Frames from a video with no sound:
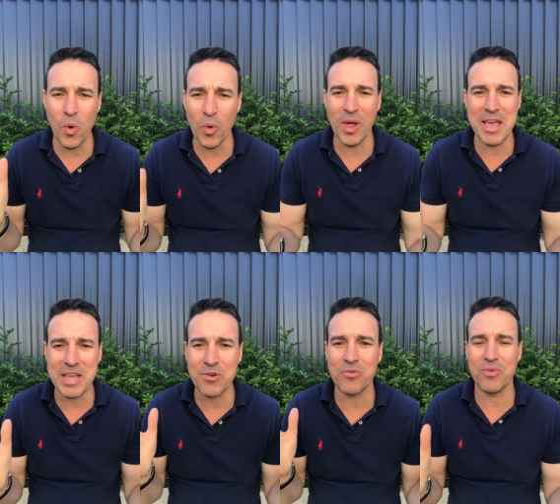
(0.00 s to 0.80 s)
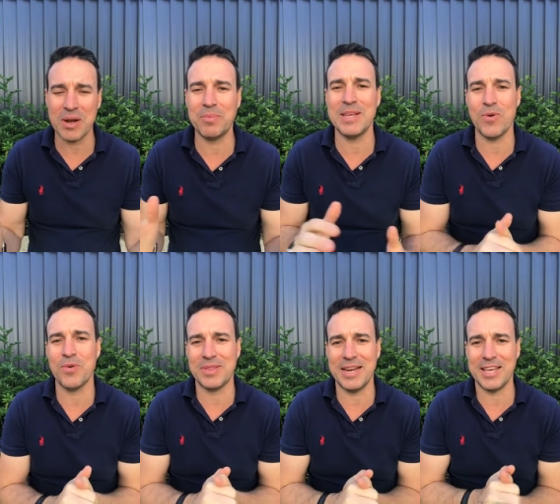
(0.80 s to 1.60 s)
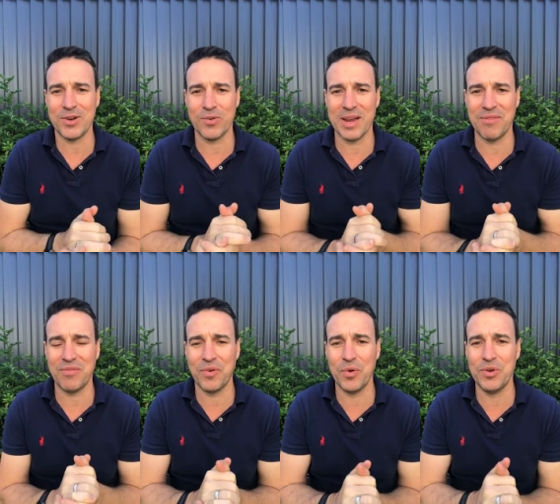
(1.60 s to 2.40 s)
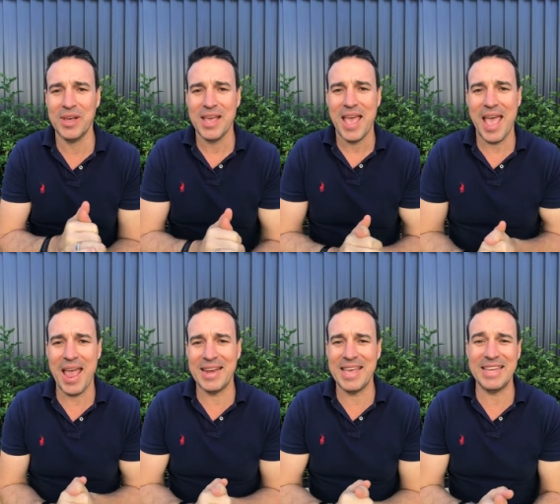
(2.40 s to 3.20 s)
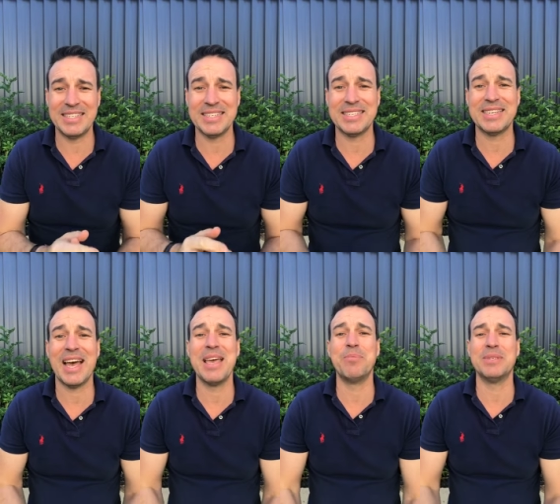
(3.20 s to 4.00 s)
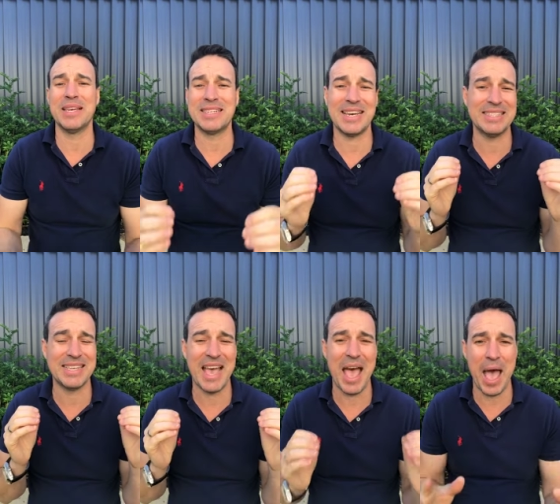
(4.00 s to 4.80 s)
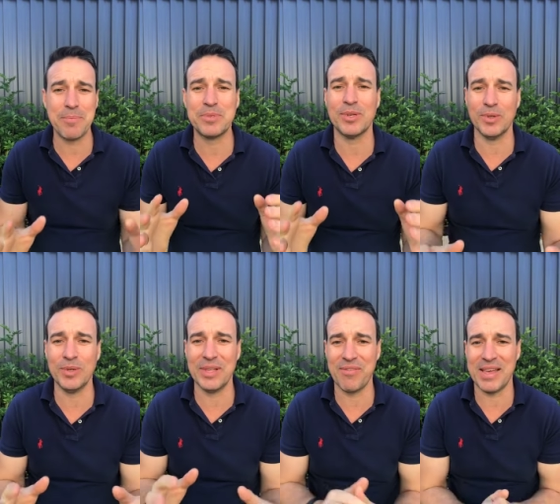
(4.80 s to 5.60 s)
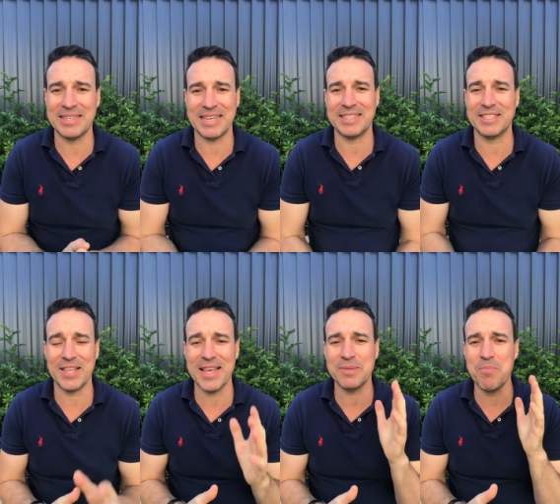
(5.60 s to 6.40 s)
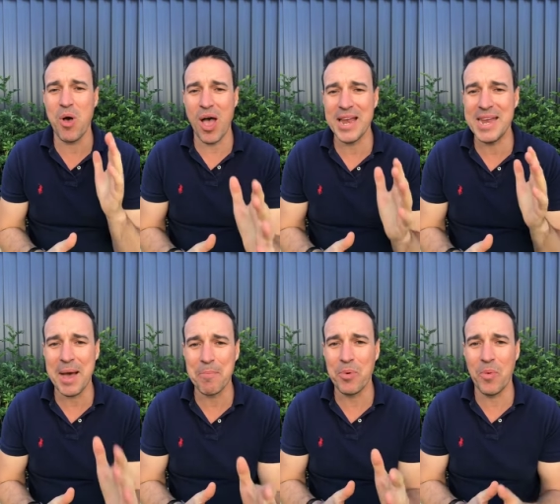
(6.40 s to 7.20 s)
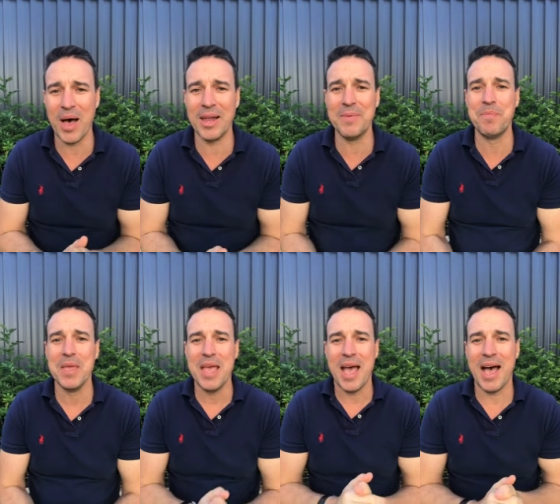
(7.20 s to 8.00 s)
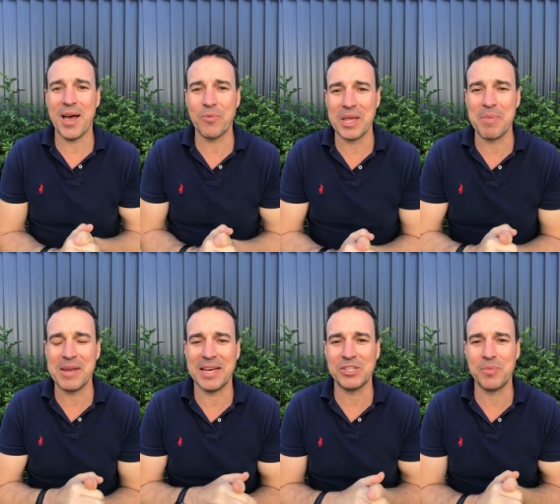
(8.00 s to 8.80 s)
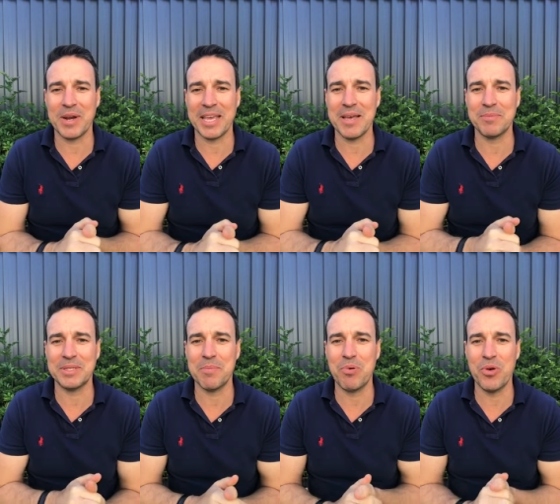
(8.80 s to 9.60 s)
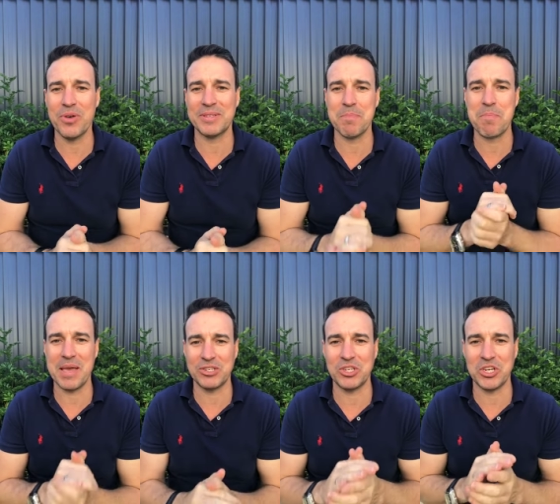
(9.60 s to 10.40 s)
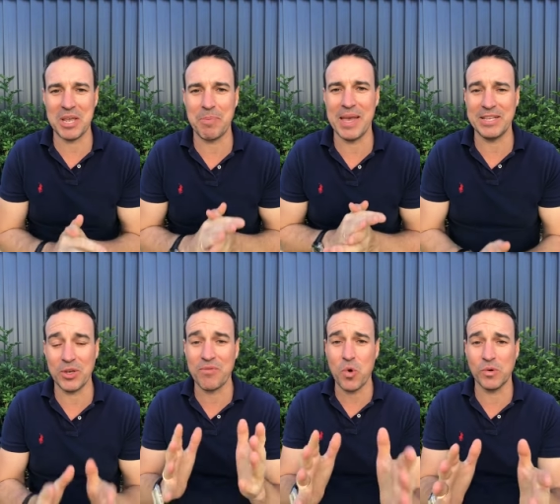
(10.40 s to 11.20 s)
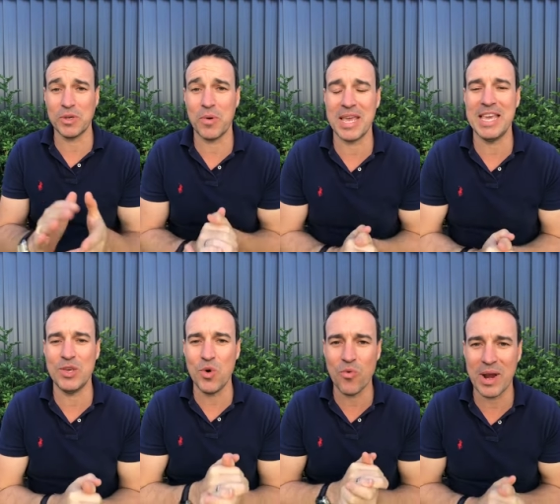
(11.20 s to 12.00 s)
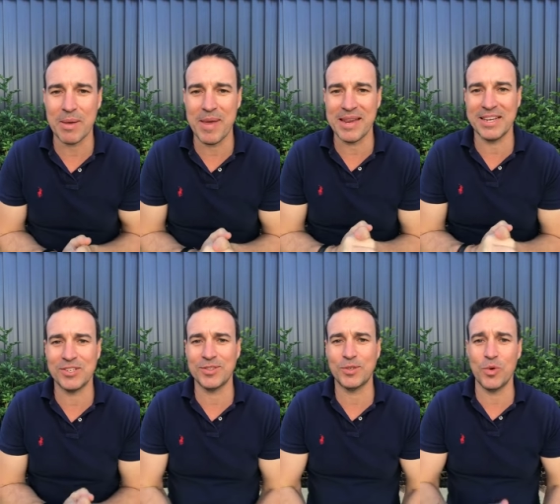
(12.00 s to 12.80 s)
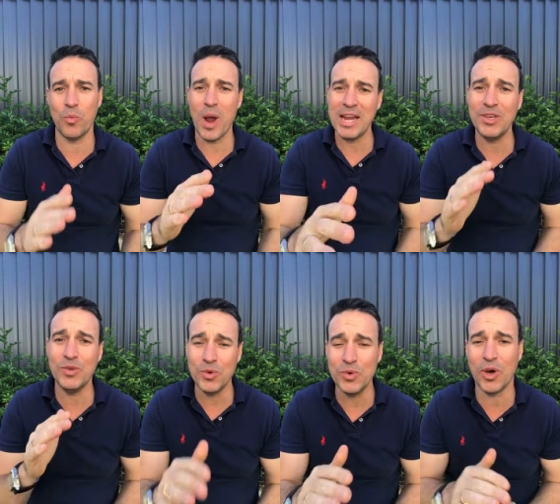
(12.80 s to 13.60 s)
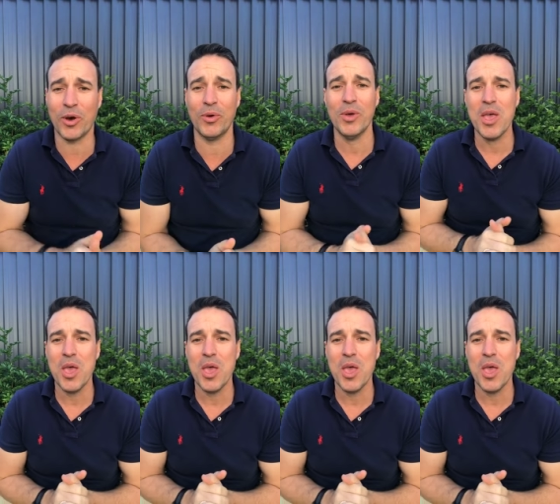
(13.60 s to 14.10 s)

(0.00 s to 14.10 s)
all incredibly authentic Korean food, and it just tapes, tastes absolutely fantastic. So that's my number one uh, recommendation when it comes to Perth's best cheap eats. Of course I want to hear your recommendations too. Where do you go